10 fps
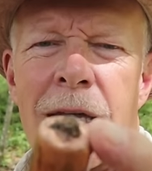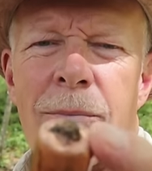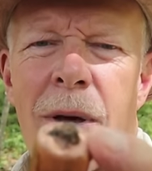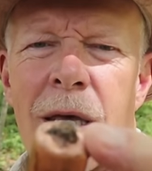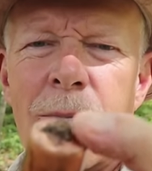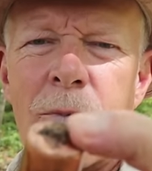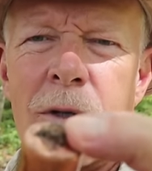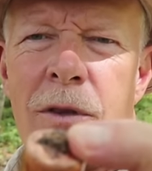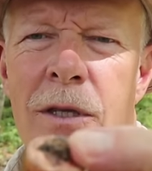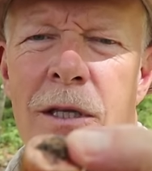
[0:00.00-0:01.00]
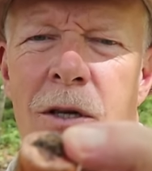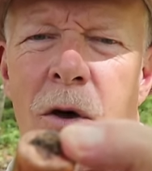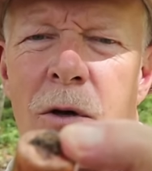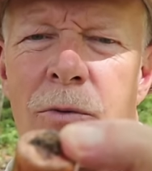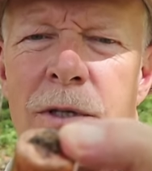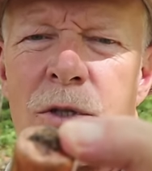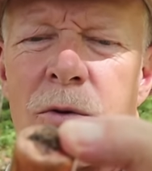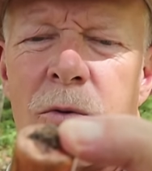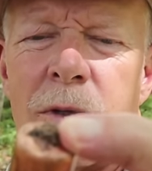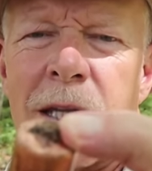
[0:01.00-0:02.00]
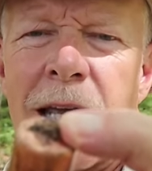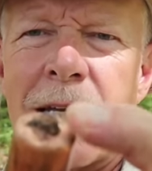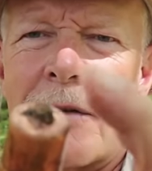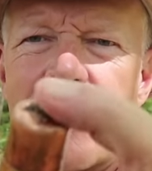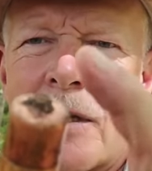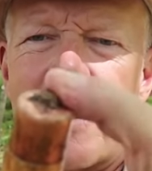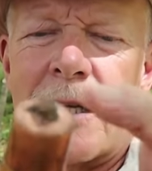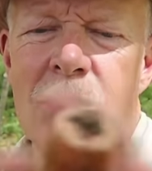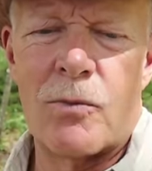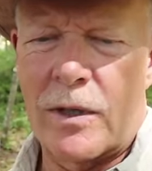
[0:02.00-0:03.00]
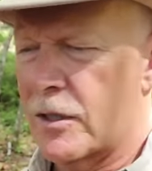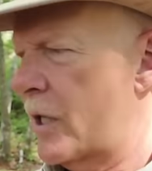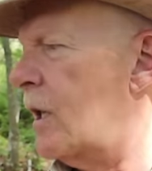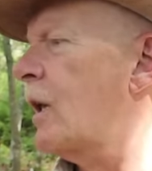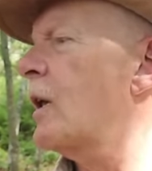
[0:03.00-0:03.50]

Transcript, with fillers: end pipe with the concrete screw in the end of it, and that's what